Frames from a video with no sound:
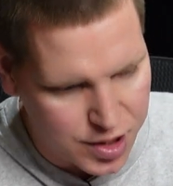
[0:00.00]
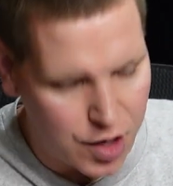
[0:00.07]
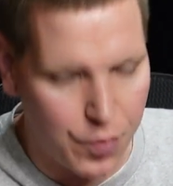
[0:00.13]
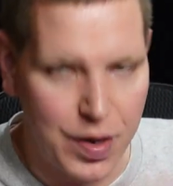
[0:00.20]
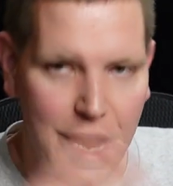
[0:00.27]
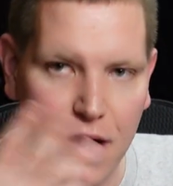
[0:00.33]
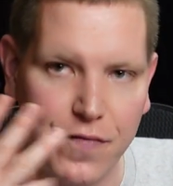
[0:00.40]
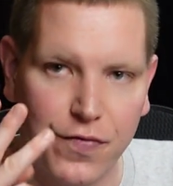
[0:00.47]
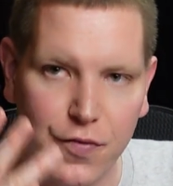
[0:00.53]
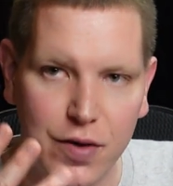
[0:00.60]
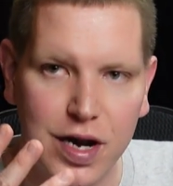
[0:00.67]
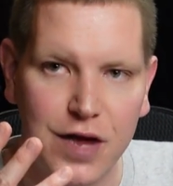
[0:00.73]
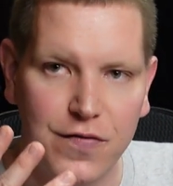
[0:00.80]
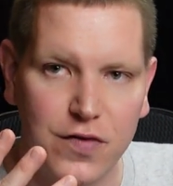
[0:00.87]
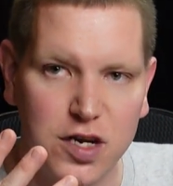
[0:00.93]
So we have
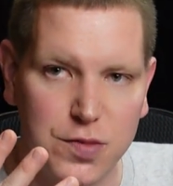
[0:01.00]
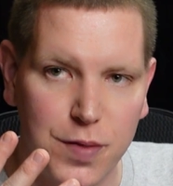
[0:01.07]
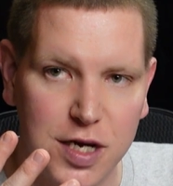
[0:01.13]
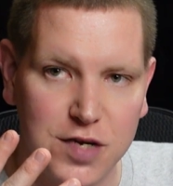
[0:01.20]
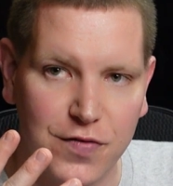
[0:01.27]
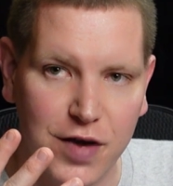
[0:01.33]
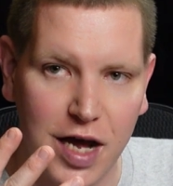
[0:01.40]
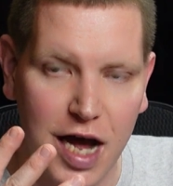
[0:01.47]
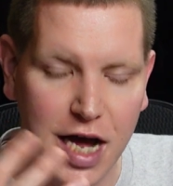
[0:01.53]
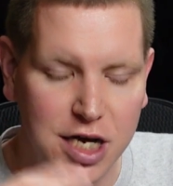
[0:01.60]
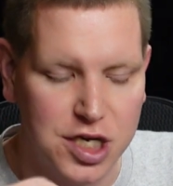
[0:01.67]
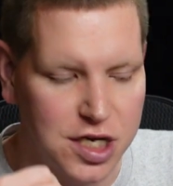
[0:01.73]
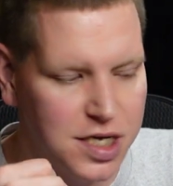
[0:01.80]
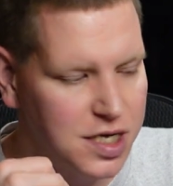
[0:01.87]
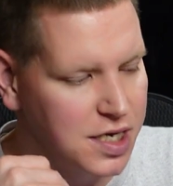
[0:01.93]
3 different
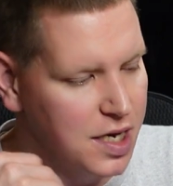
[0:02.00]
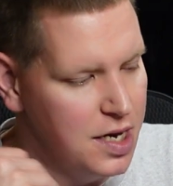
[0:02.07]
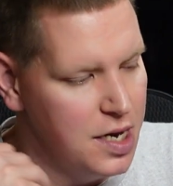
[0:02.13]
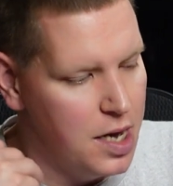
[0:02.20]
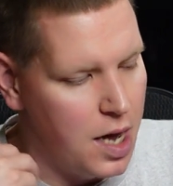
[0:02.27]
specifications.